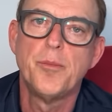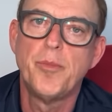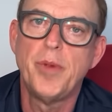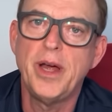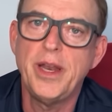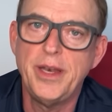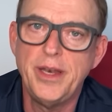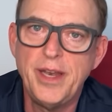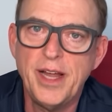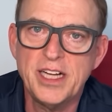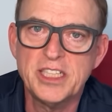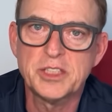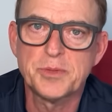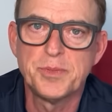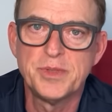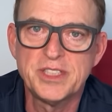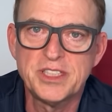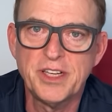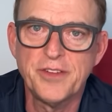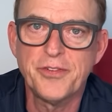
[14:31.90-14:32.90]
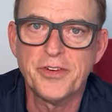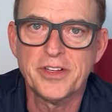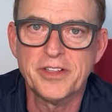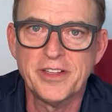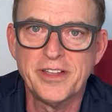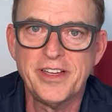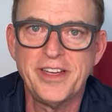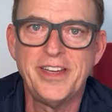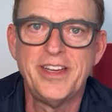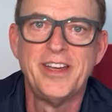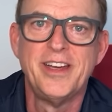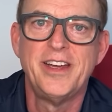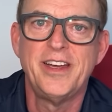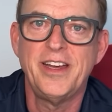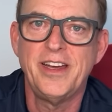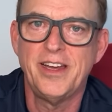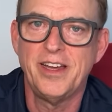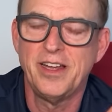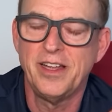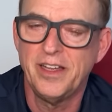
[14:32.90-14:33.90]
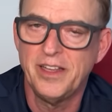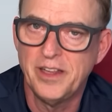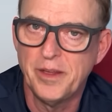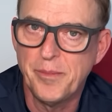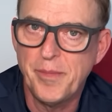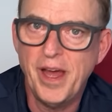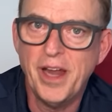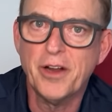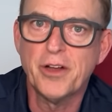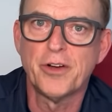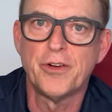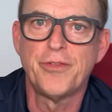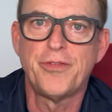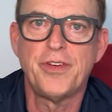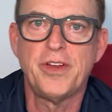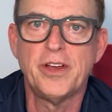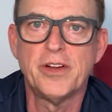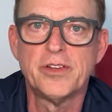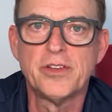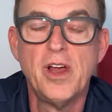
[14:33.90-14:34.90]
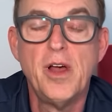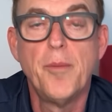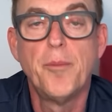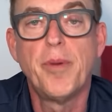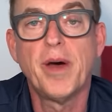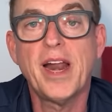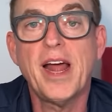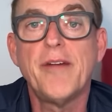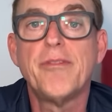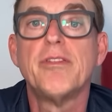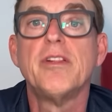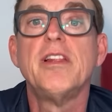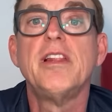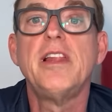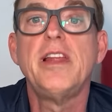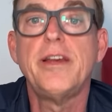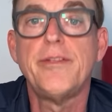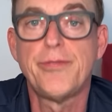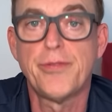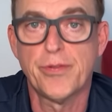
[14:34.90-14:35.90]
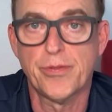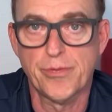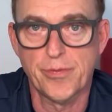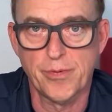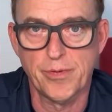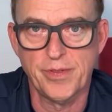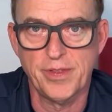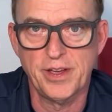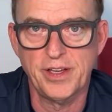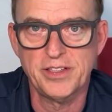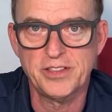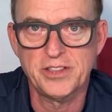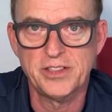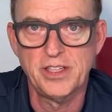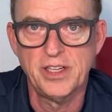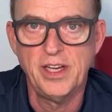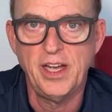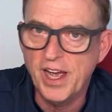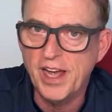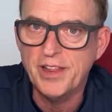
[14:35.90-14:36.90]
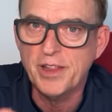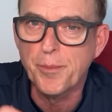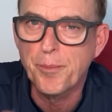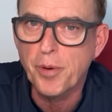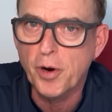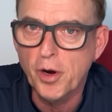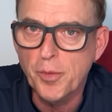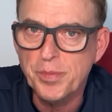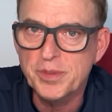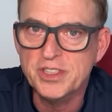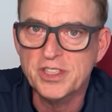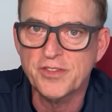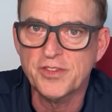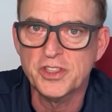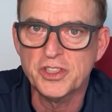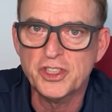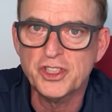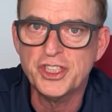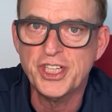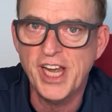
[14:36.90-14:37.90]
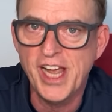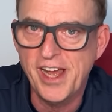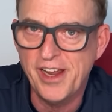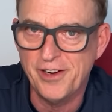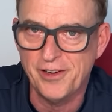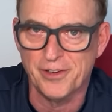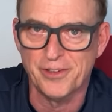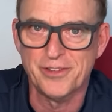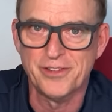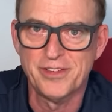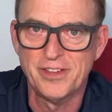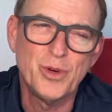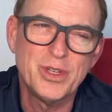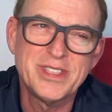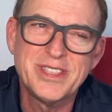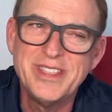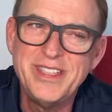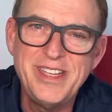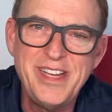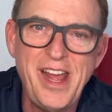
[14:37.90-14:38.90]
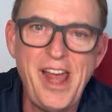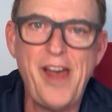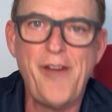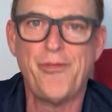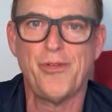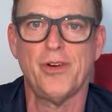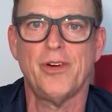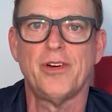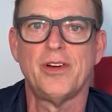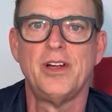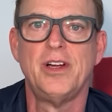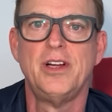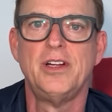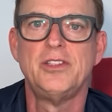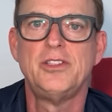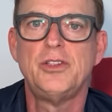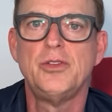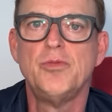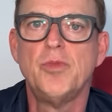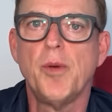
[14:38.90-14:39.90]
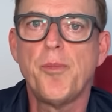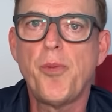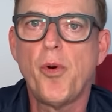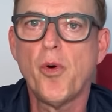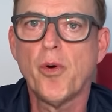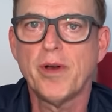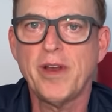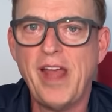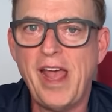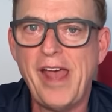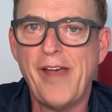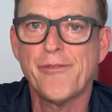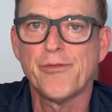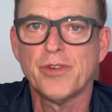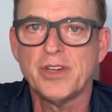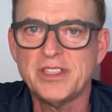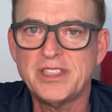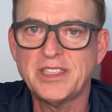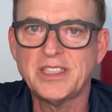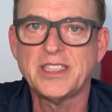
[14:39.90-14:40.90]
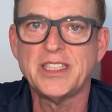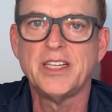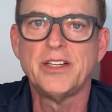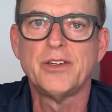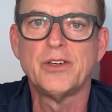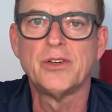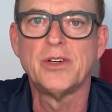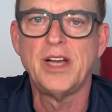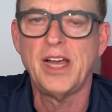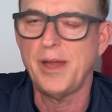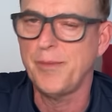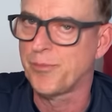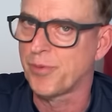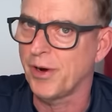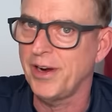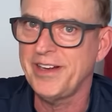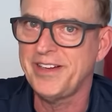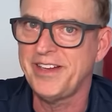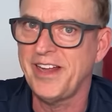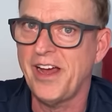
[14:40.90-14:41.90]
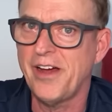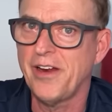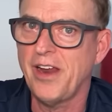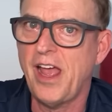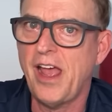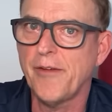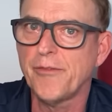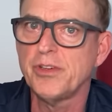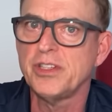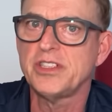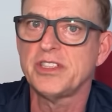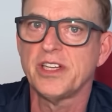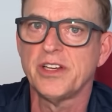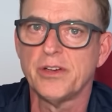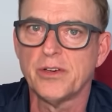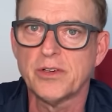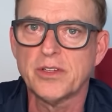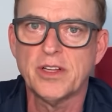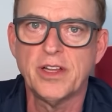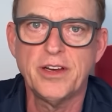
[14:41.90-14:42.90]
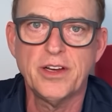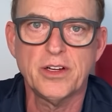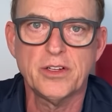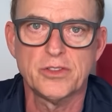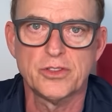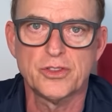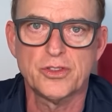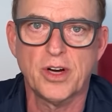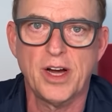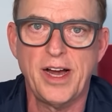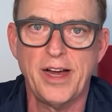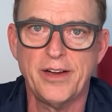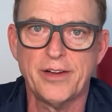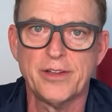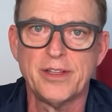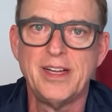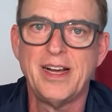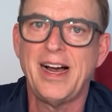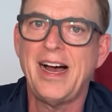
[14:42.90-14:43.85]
but not specifically in, in the medical field, but I've lived through this. And the purpose of this channel was never to report every single and break down every single clinical trial.